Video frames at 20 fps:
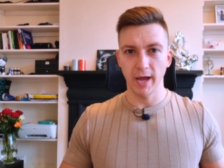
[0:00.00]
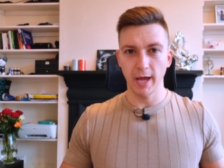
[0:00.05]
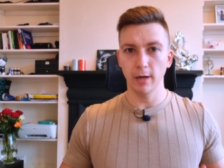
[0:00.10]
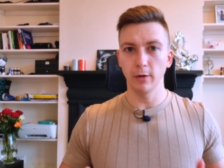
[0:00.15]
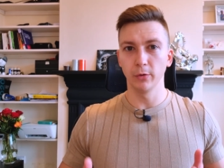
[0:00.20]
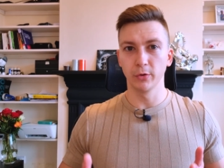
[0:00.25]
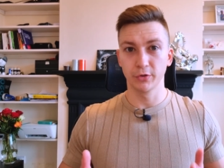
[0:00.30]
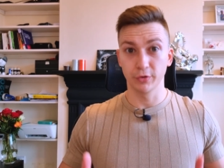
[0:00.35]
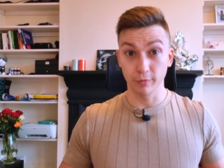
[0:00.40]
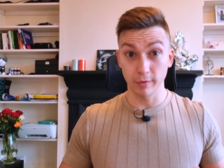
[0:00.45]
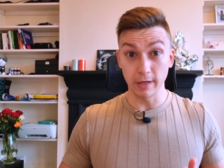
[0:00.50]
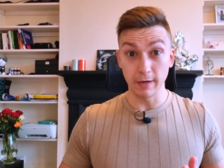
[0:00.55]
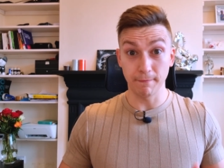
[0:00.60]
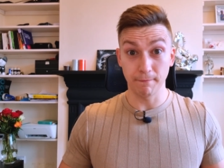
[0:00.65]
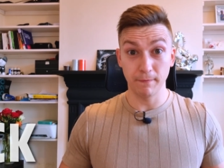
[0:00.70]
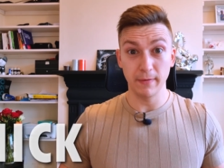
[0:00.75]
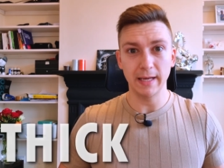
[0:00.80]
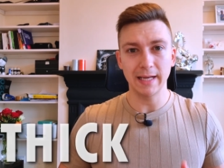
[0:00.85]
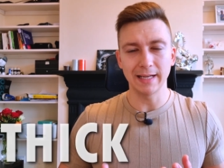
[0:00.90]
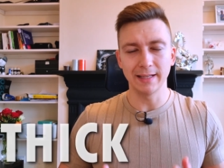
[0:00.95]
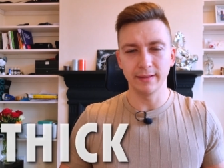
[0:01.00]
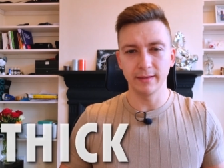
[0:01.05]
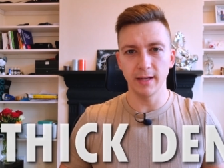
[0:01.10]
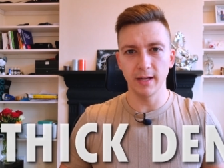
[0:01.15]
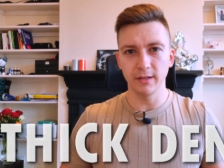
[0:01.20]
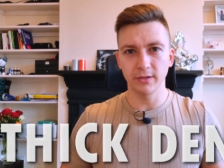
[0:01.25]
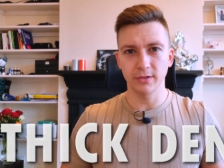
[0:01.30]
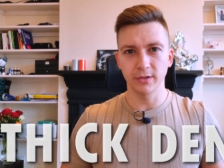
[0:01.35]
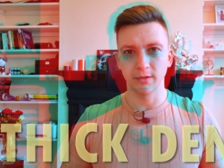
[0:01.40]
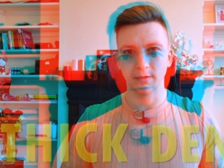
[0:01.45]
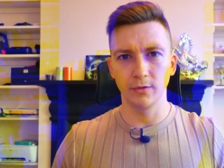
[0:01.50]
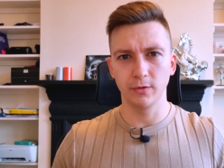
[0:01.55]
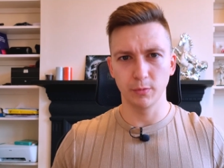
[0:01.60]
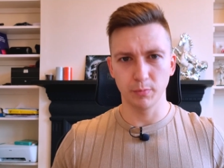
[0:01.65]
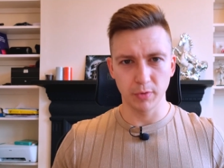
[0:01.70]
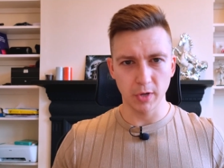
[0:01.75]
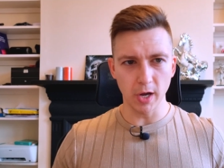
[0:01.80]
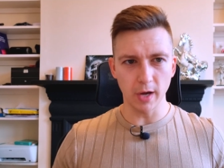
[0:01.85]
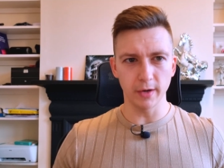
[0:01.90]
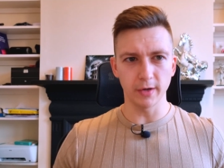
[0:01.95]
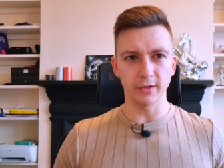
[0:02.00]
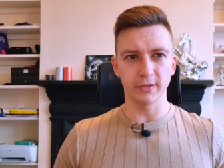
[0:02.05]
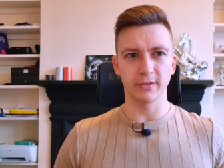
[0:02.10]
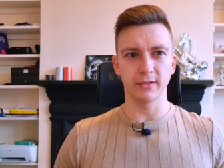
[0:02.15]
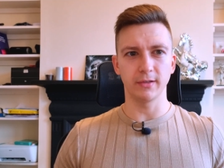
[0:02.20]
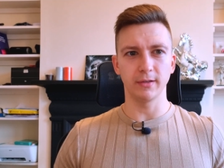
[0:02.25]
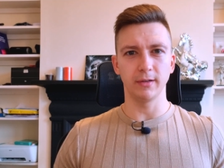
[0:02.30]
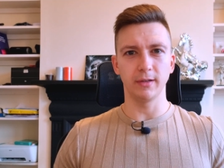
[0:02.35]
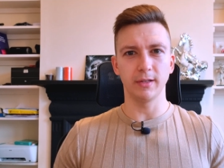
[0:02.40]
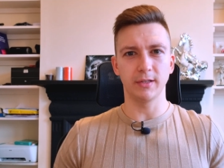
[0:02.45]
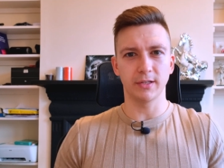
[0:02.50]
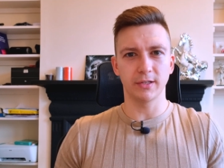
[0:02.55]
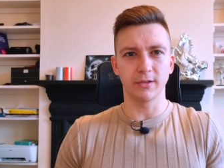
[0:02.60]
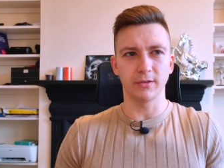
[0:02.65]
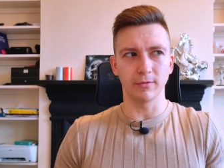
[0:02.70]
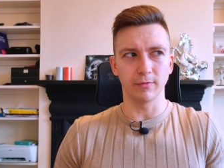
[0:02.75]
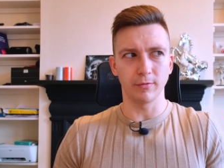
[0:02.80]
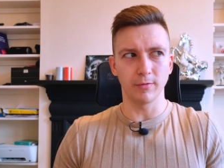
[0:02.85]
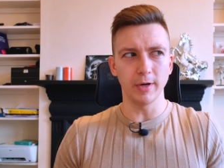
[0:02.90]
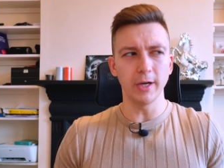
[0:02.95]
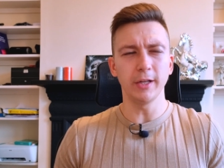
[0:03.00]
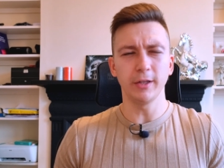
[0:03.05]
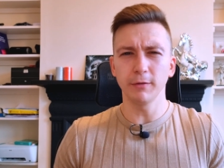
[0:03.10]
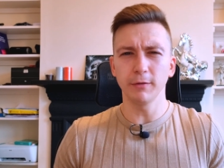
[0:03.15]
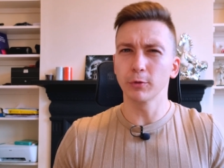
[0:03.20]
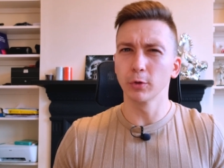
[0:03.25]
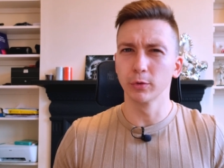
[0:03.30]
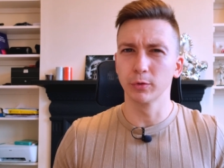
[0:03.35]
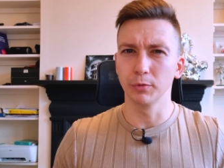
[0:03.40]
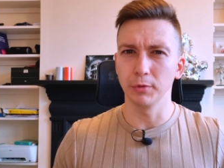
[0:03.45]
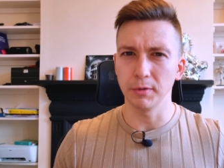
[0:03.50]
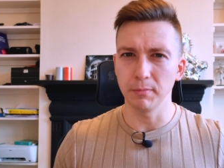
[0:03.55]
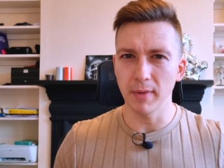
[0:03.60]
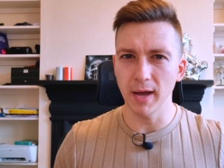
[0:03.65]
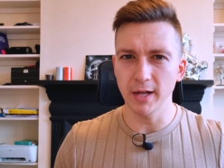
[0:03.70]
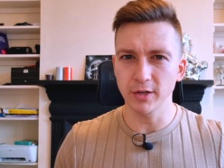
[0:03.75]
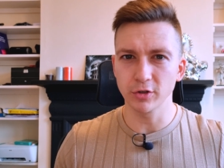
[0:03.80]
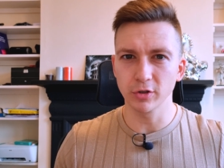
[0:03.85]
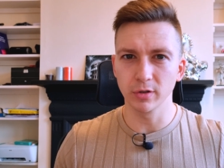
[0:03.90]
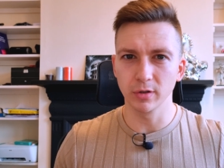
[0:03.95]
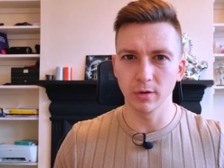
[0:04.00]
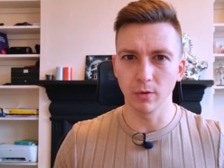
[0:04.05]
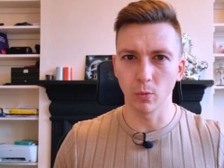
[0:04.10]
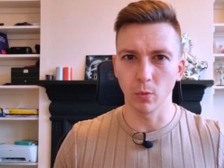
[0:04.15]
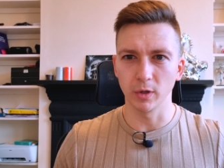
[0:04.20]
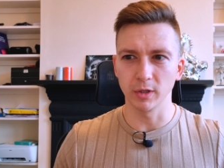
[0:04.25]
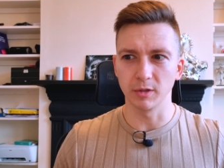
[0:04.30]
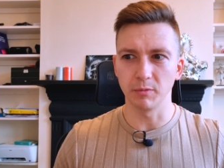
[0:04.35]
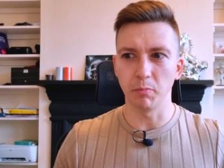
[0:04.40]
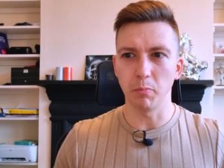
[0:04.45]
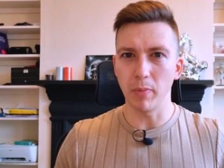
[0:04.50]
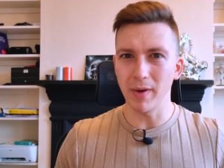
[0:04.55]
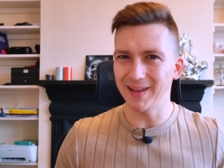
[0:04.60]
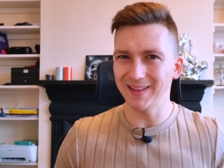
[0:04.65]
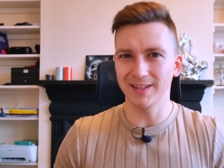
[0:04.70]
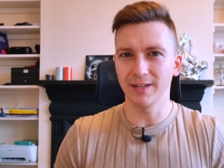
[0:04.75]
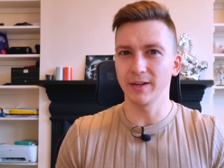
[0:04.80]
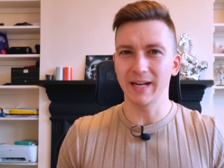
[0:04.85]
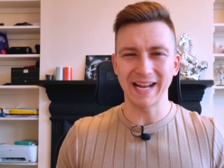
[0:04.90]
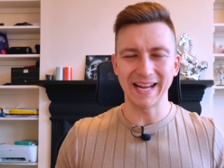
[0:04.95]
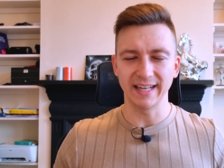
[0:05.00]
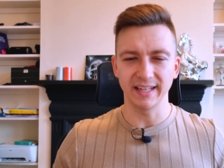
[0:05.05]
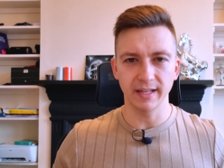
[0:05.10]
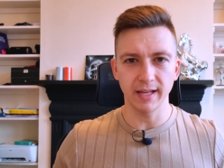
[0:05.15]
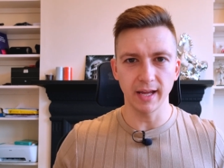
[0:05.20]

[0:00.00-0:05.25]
hair looks really thick and dense, and to be honest, it's really difficult to imagine what better can